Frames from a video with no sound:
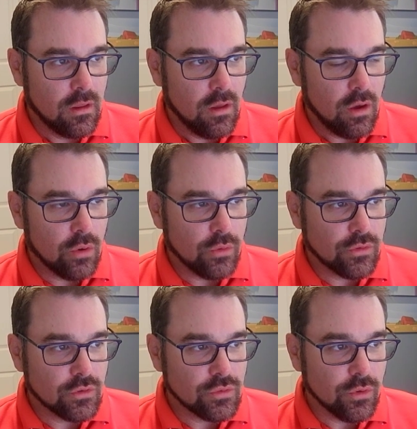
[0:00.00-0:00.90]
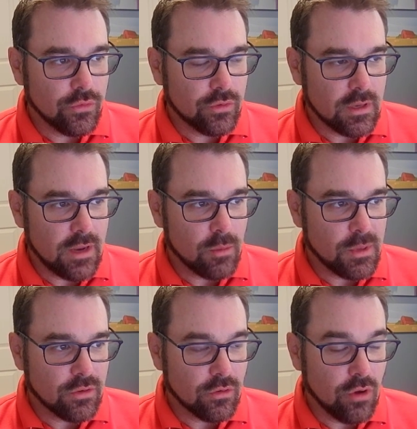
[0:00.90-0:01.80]
Host controls can now be
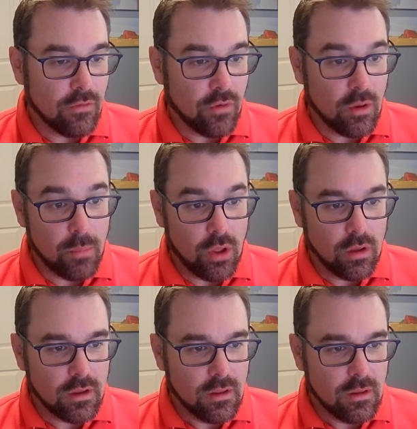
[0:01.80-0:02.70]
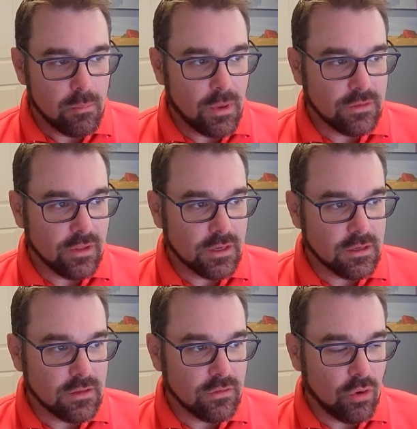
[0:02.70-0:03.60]
turned off on bulk by
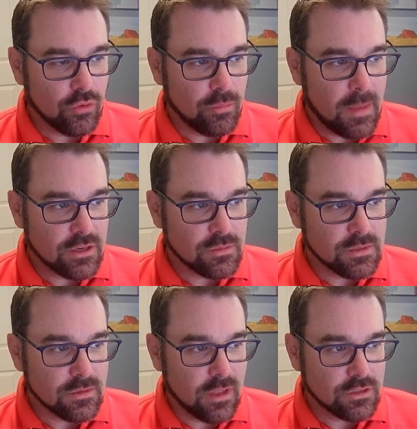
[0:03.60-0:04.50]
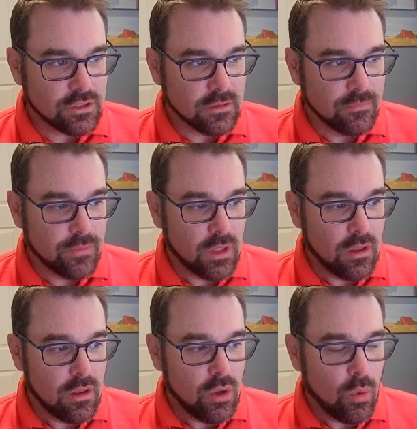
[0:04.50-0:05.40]
selecting this Host Management section.
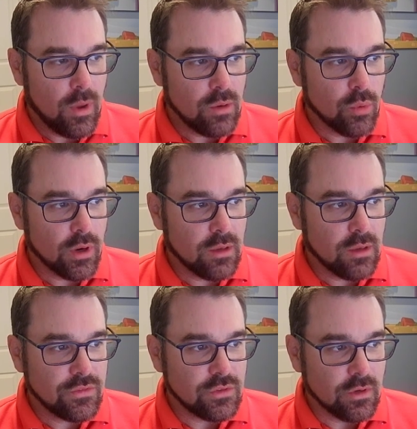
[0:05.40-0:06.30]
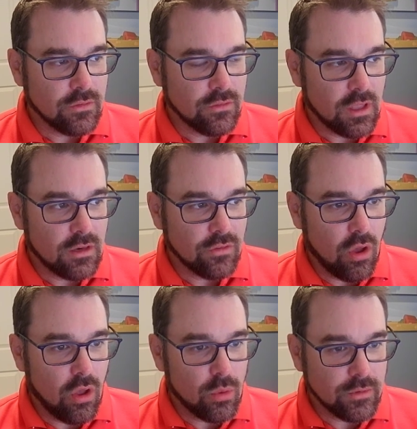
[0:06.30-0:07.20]
When working with students, it is
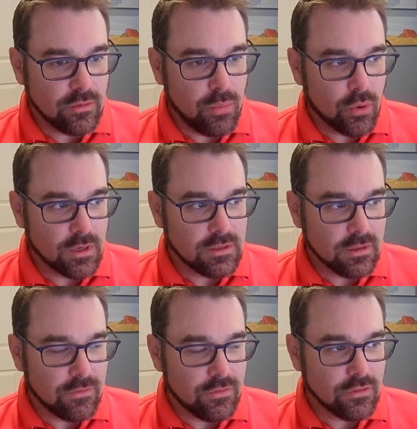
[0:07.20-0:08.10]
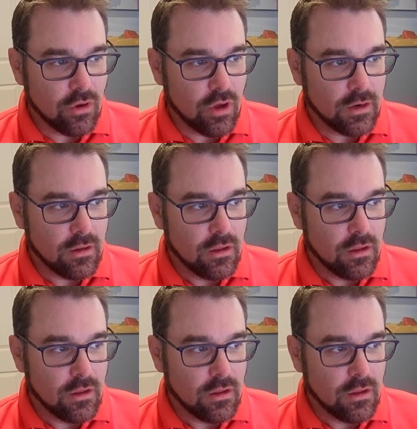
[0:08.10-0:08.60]
always important to leave this on.